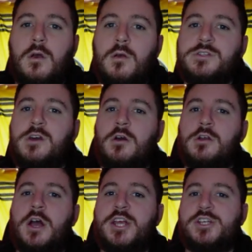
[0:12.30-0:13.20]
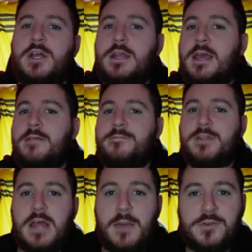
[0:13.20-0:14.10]
going, guys? Shannon again for
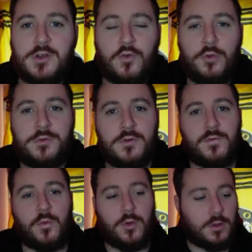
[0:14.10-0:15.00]
another episode of Hoops and Football.